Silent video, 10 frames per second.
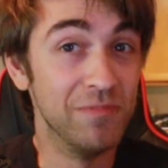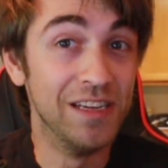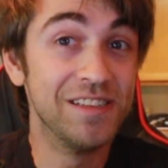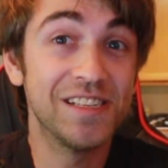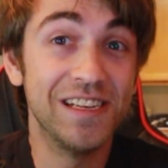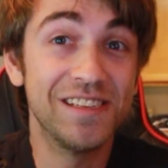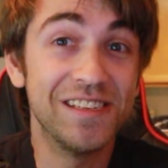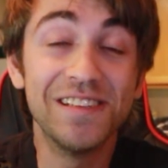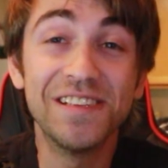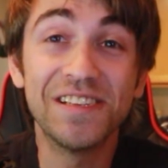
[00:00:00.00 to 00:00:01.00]
Incense
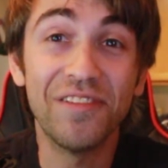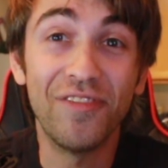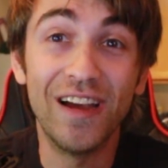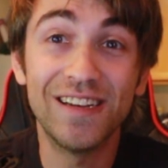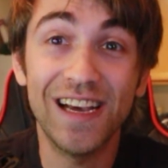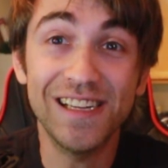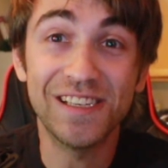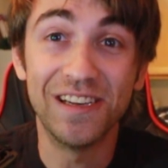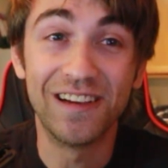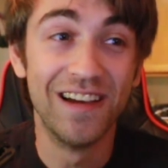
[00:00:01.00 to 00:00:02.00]
is
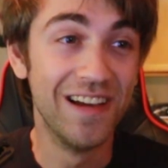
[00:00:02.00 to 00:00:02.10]
fantastic.